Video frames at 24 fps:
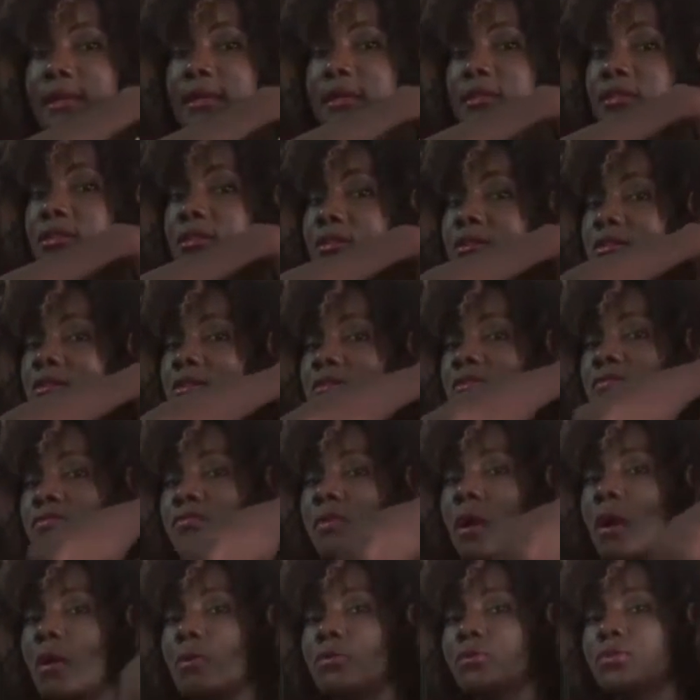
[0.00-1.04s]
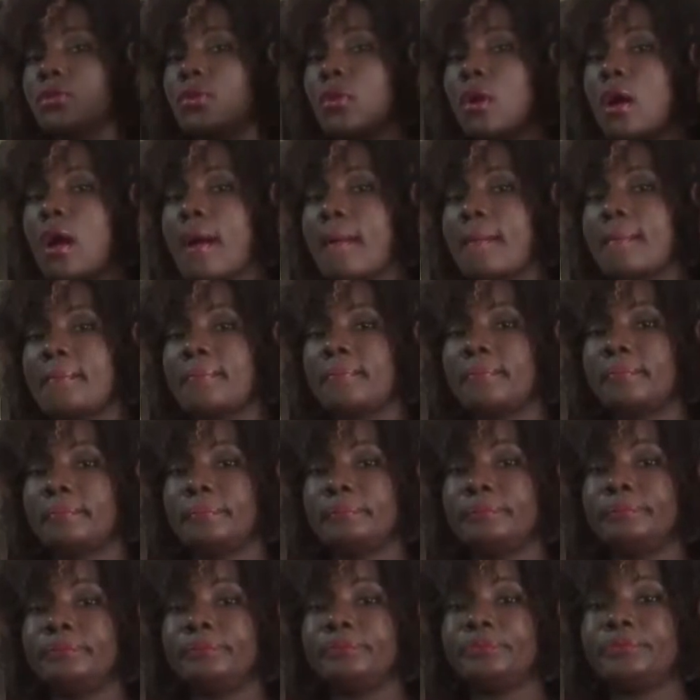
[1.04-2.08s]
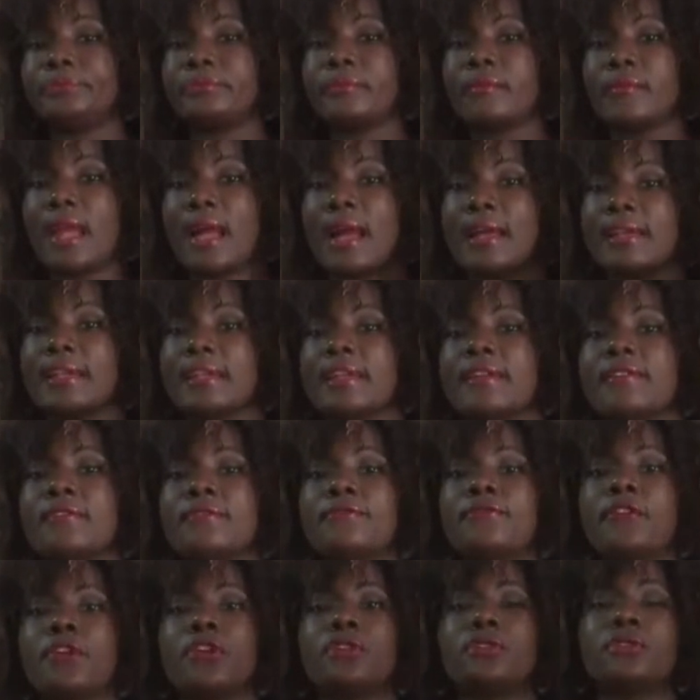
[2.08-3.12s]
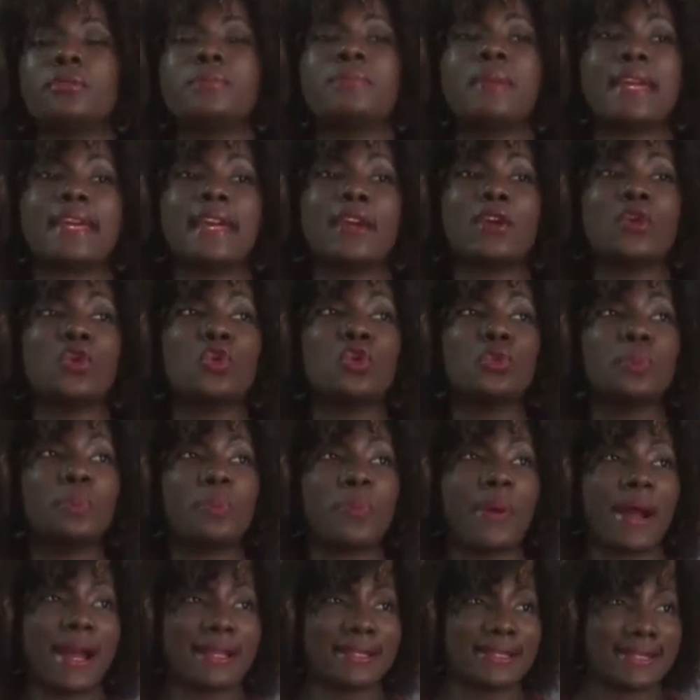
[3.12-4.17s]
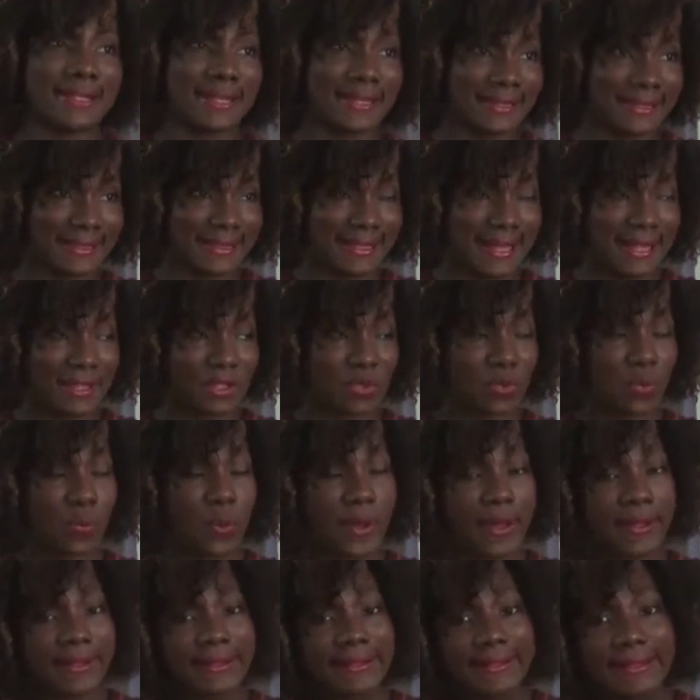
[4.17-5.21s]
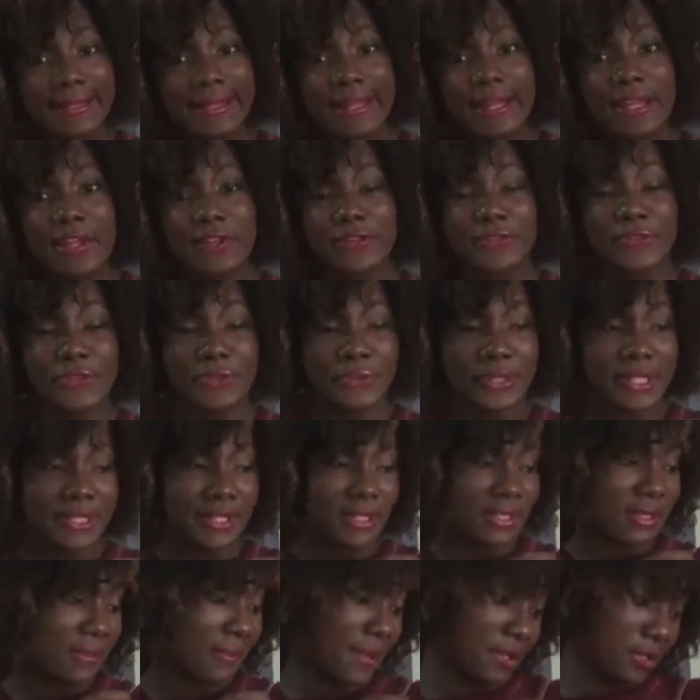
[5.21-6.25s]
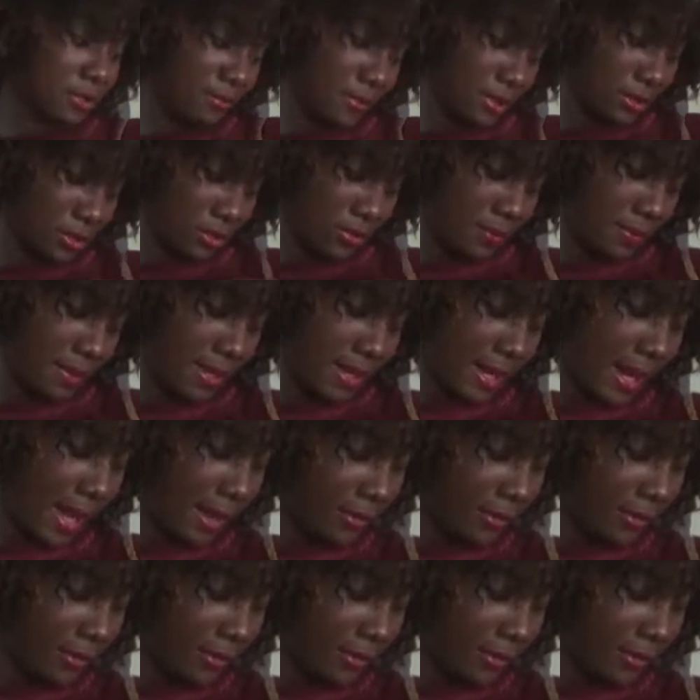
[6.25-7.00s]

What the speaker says: It's just round your arm, and for you to make a good pattern as well, you need this measurement to be